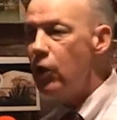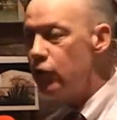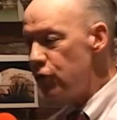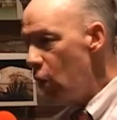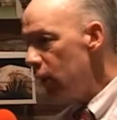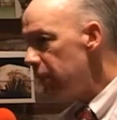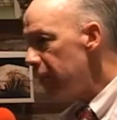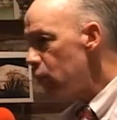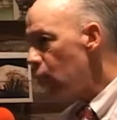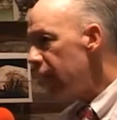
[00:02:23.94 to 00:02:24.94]
Joe had
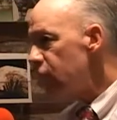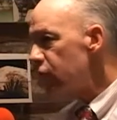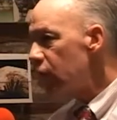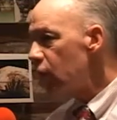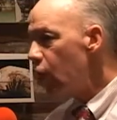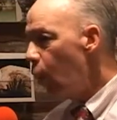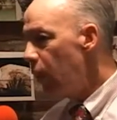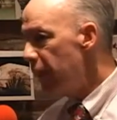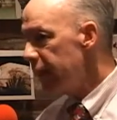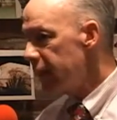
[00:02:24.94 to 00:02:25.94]
been raised in coal
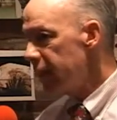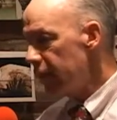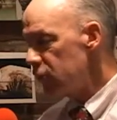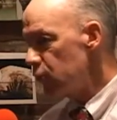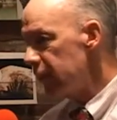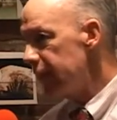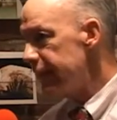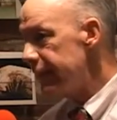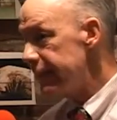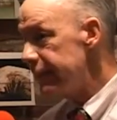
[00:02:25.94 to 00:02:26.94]
mining country
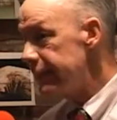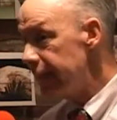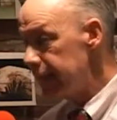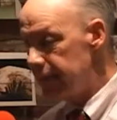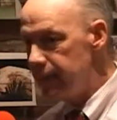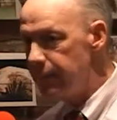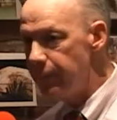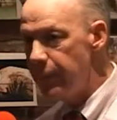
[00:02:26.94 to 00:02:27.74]
in Kentucky.